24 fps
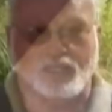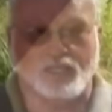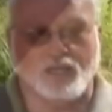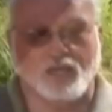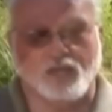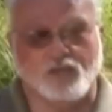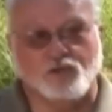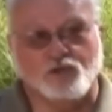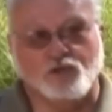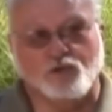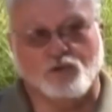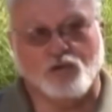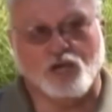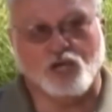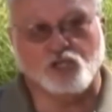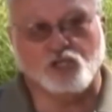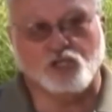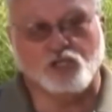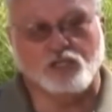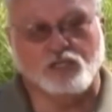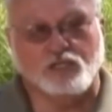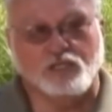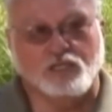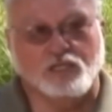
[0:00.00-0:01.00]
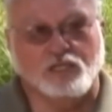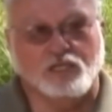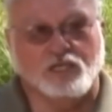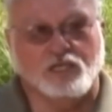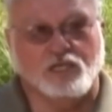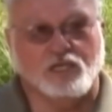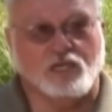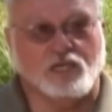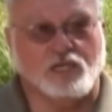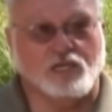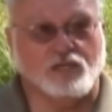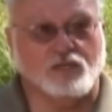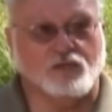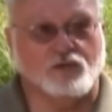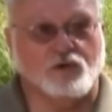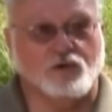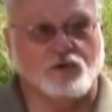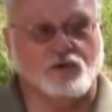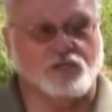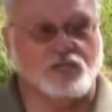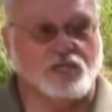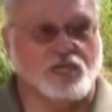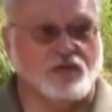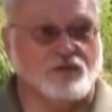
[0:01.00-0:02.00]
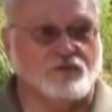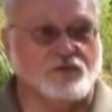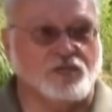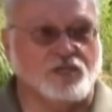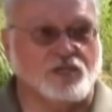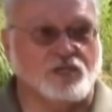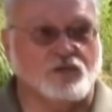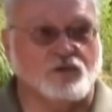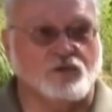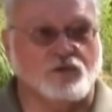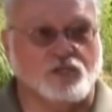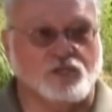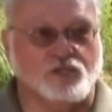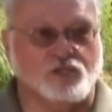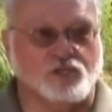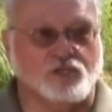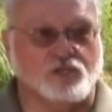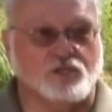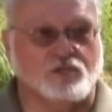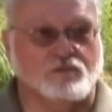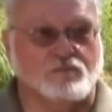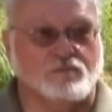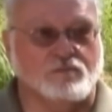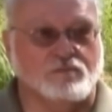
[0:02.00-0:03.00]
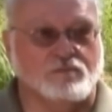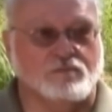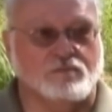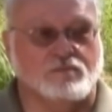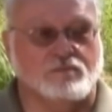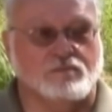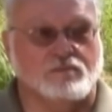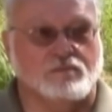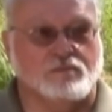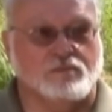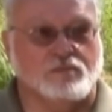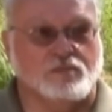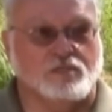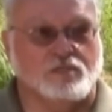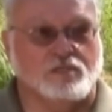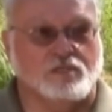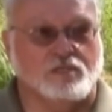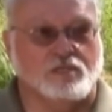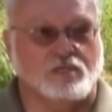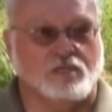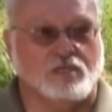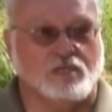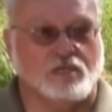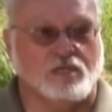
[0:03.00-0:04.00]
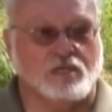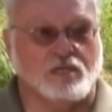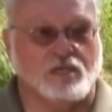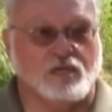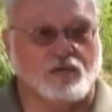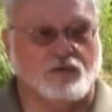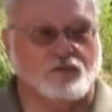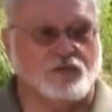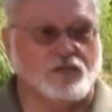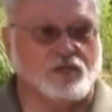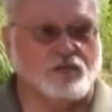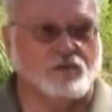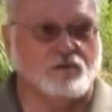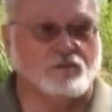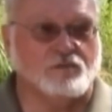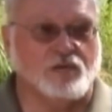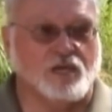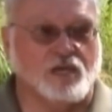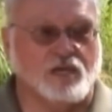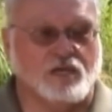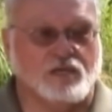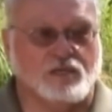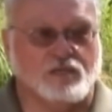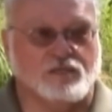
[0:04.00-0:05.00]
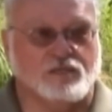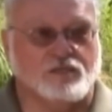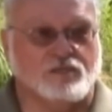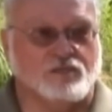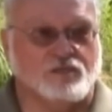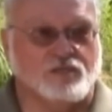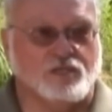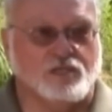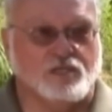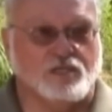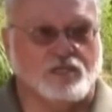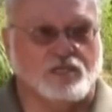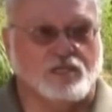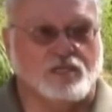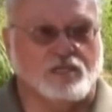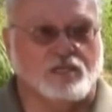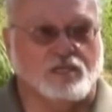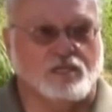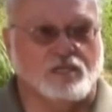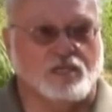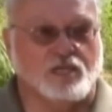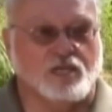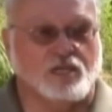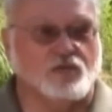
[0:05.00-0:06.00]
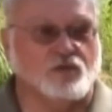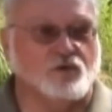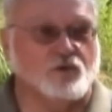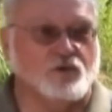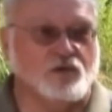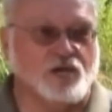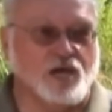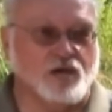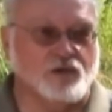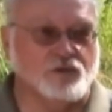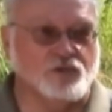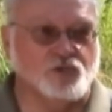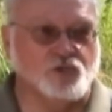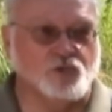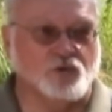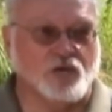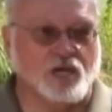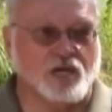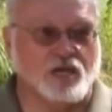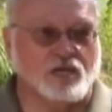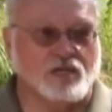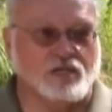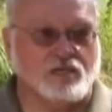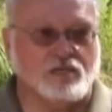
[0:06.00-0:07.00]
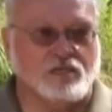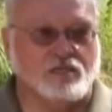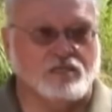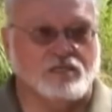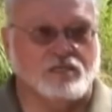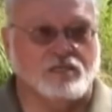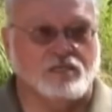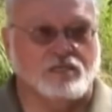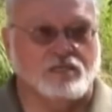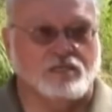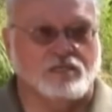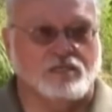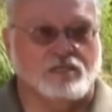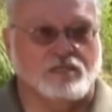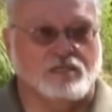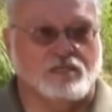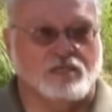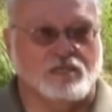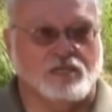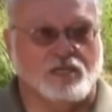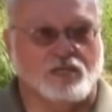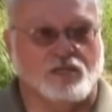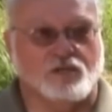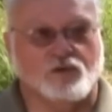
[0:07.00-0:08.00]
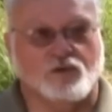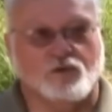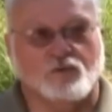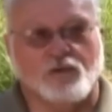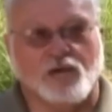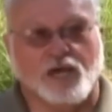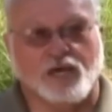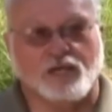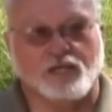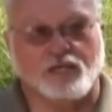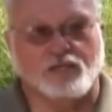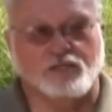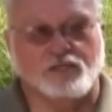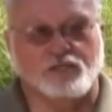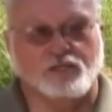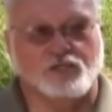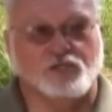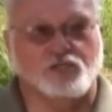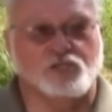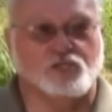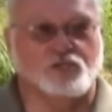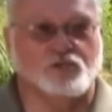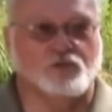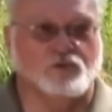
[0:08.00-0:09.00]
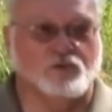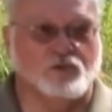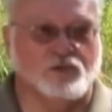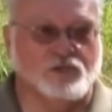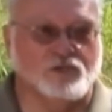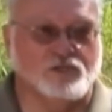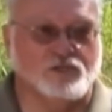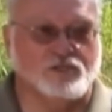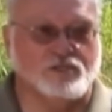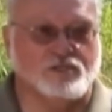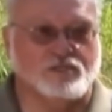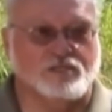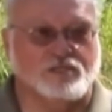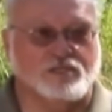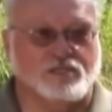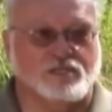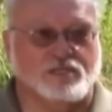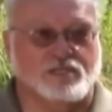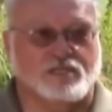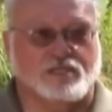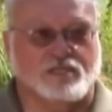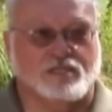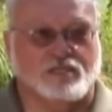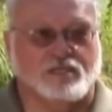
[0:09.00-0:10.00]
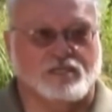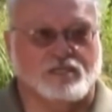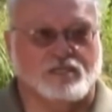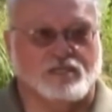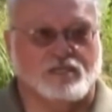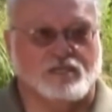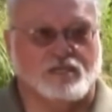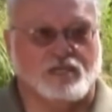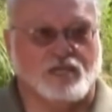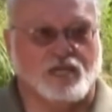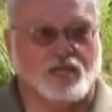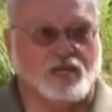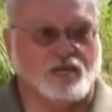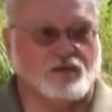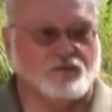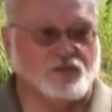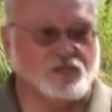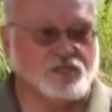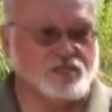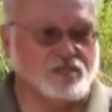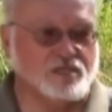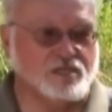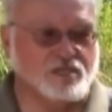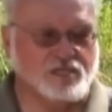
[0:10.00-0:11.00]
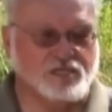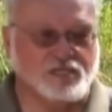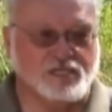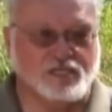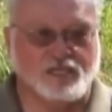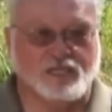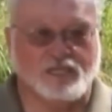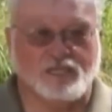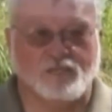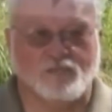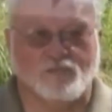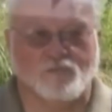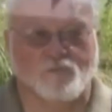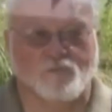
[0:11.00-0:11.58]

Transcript: the other direction, it'll go to everything you consume, everything you bathe, it'll go down the drain, it'll go back into the sewers, and if it's in a city, it'll